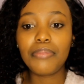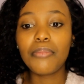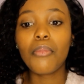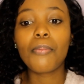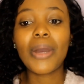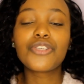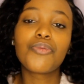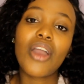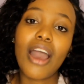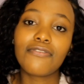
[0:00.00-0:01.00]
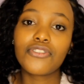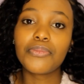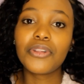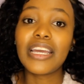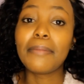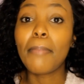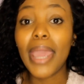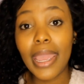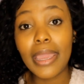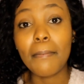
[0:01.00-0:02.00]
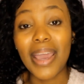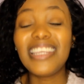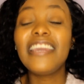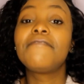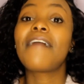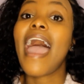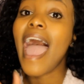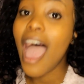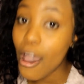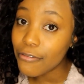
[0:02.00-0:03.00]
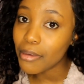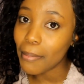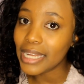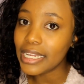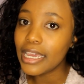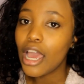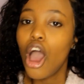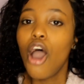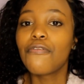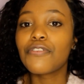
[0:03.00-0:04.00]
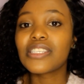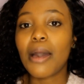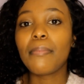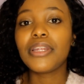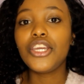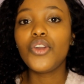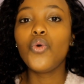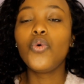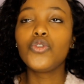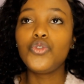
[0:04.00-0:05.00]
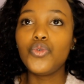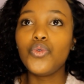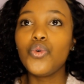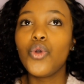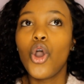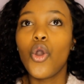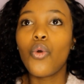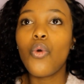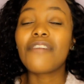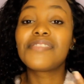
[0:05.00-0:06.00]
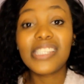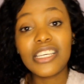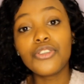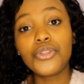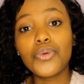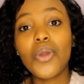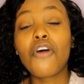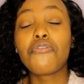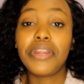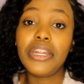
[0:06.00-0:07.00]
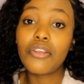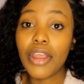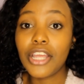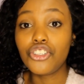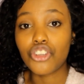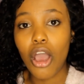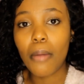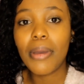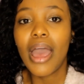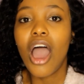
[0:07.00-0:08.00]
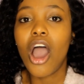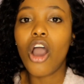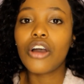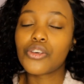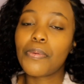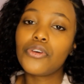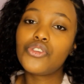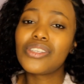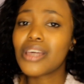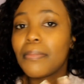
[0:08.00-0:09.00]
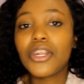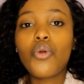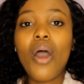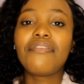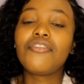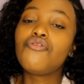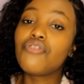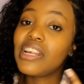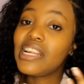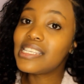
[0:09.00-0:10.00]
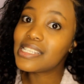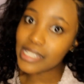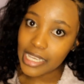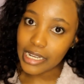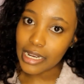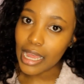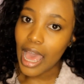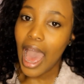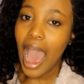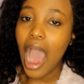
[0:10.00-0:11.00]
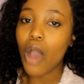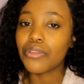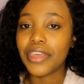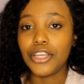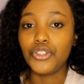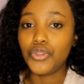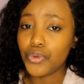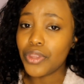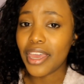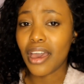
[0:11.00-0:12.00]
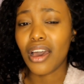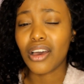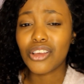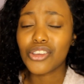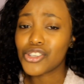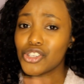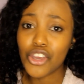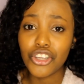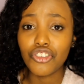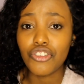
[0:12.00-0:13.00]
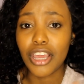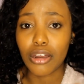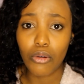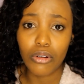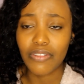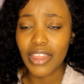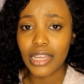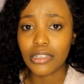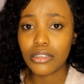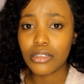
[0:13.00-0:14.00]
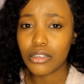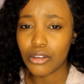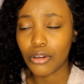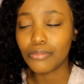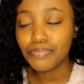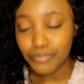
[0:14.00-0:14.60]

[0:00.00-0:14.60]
be much more comfortable in paying money, if I have the money, for somebody who I've seen do a really great job, as opposed to somebody who I haven't really seen how they do their surgery and all of that, you know.